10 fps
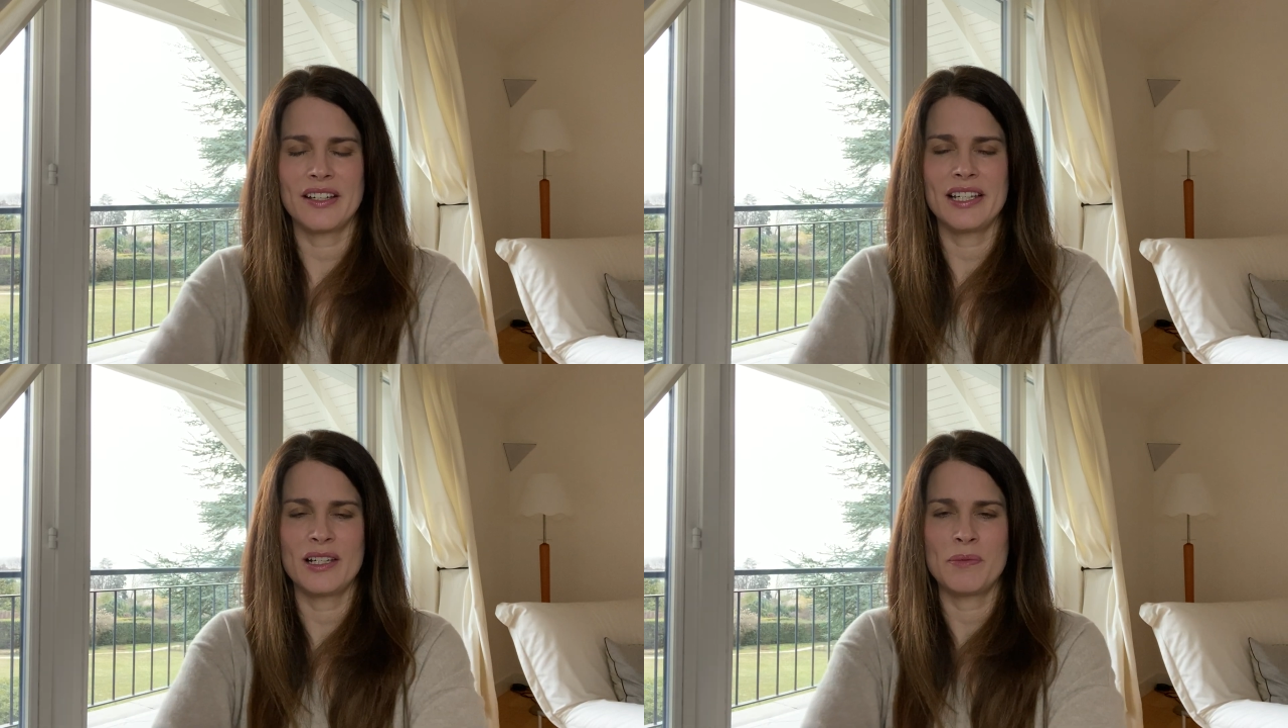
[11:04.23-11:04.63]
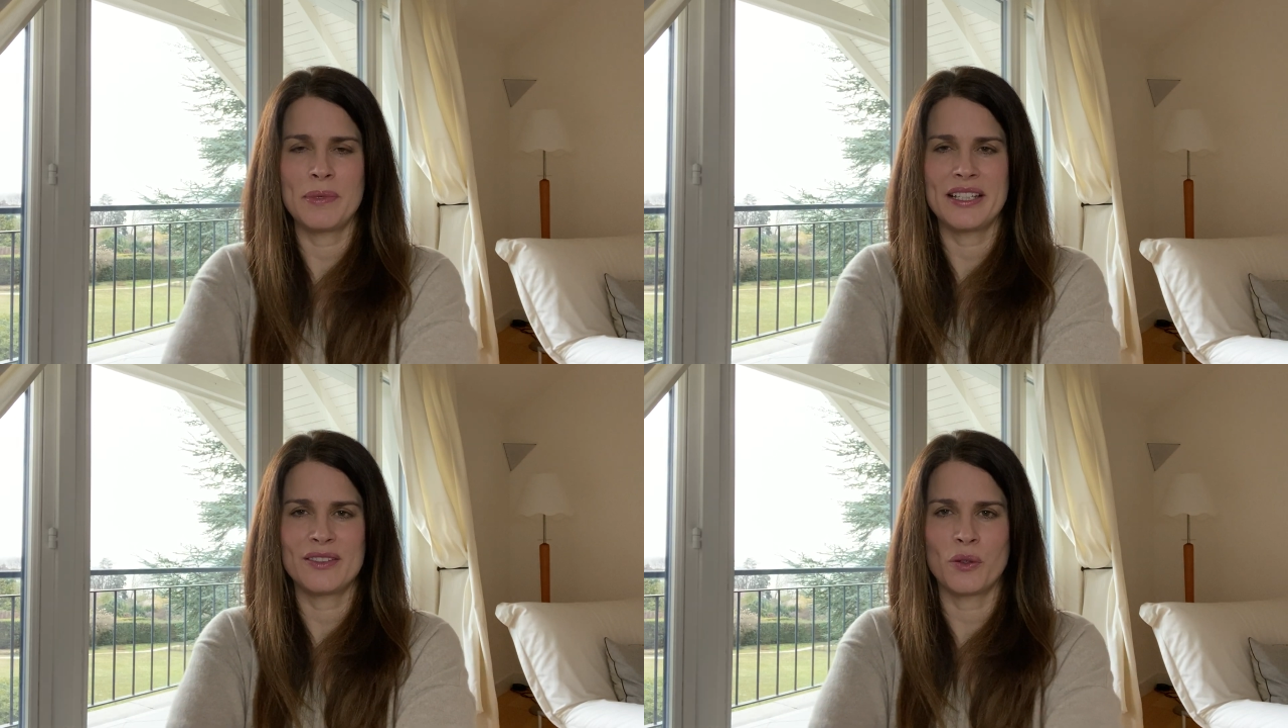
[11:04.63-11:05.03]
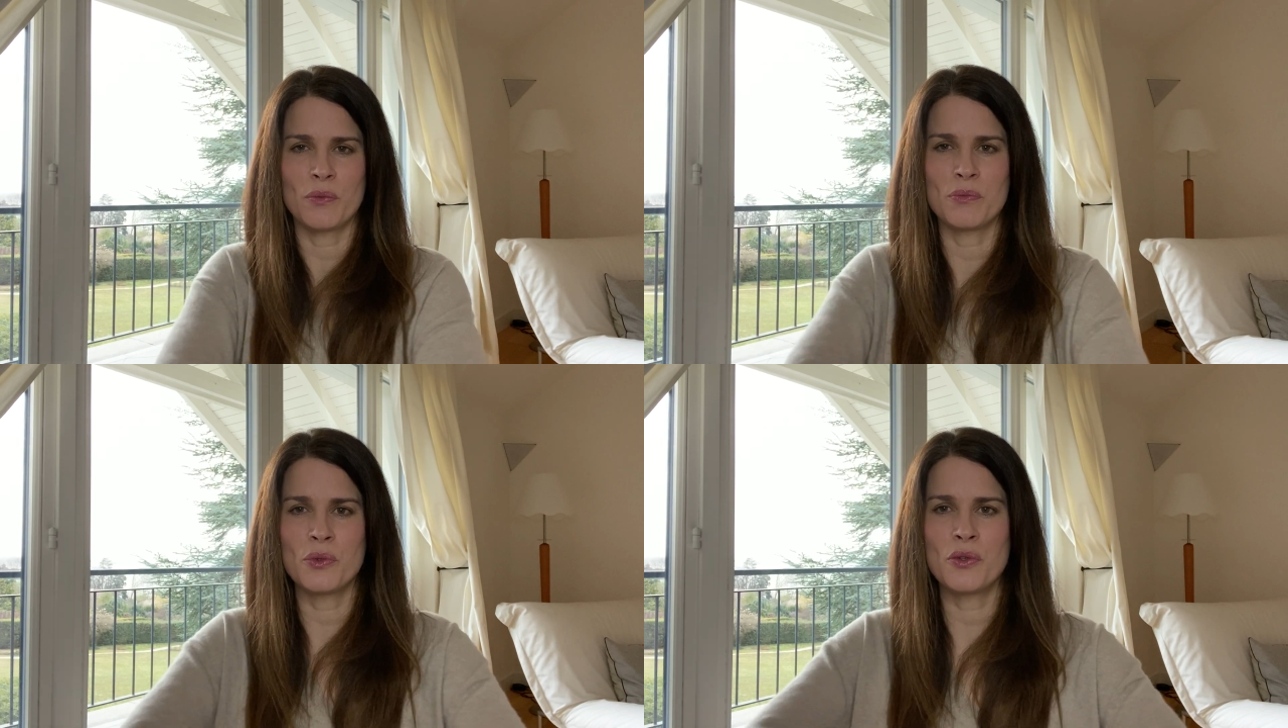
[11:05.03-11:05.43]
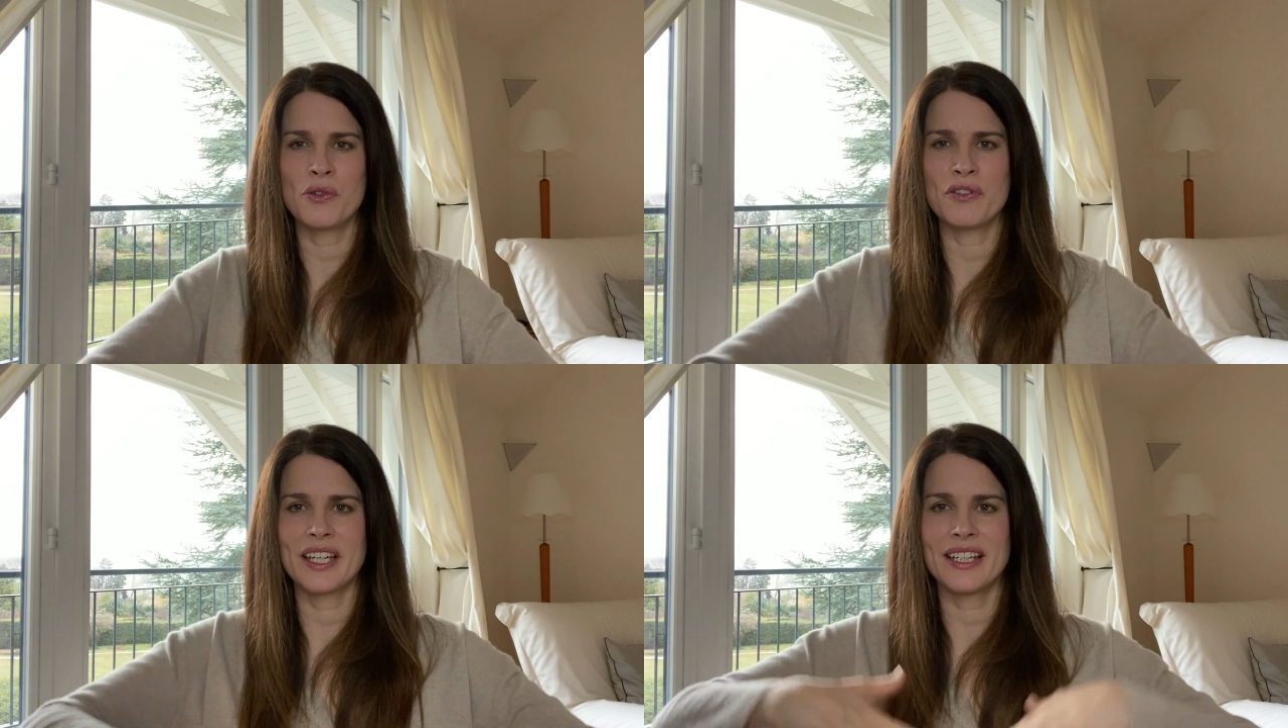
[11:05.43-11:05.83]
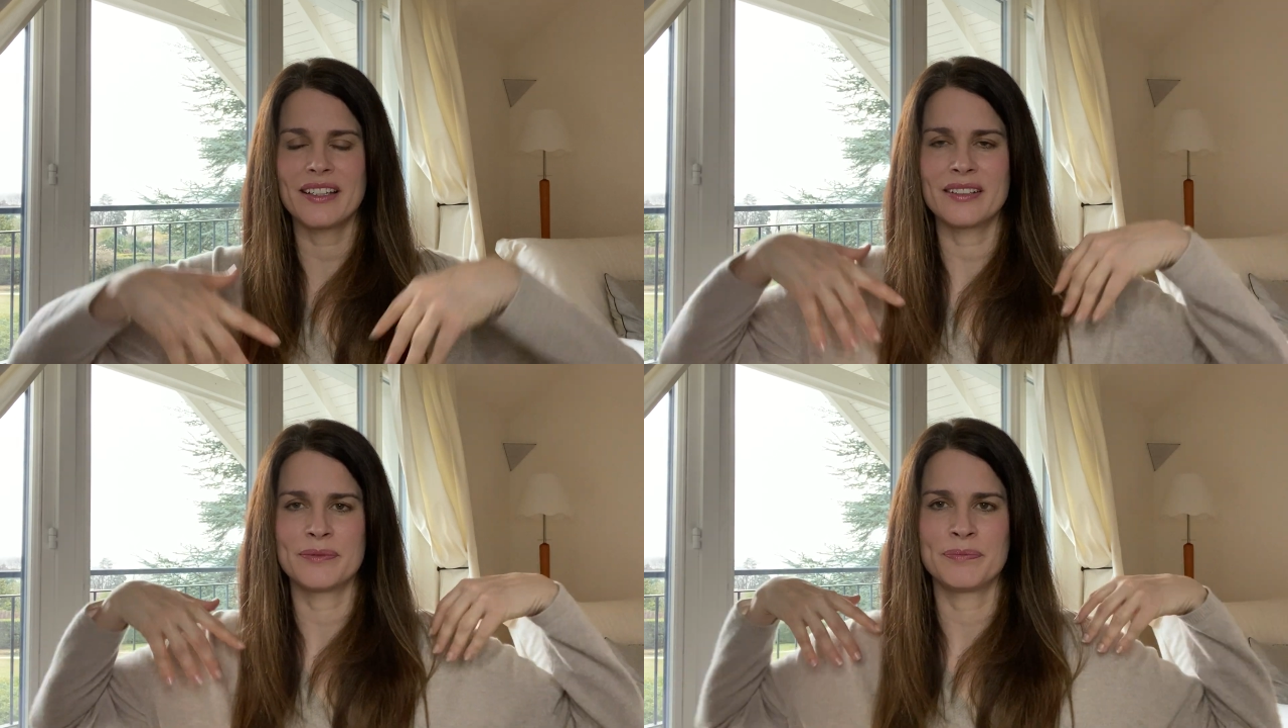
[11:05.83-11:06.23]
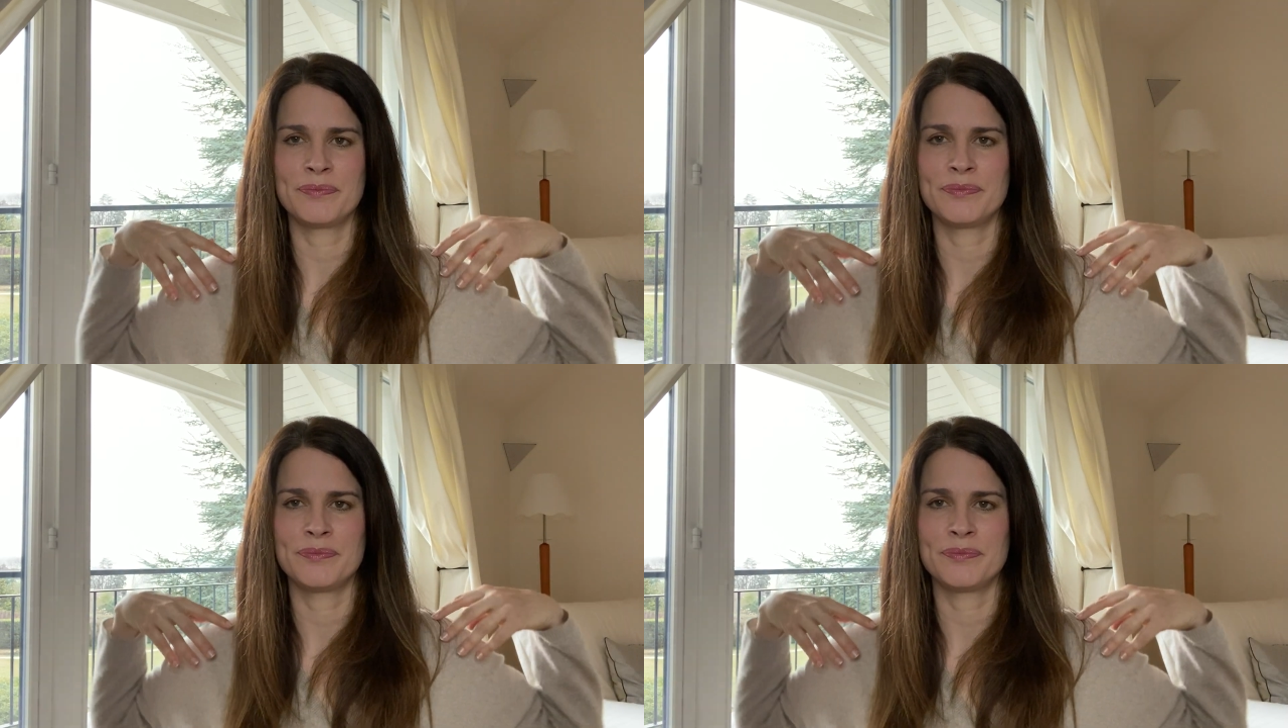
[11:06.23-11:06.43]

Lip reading: a little bit or moving